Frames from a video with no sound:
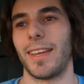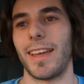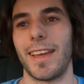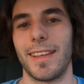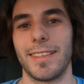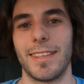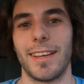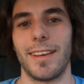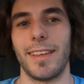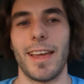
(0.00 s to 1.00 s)
And
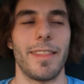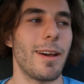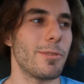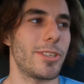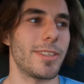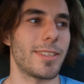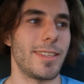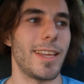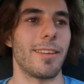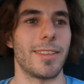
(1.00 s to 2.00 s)
yeah, that was just
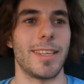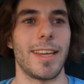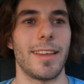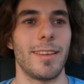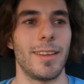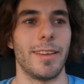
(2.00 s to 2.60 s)
the end of the day,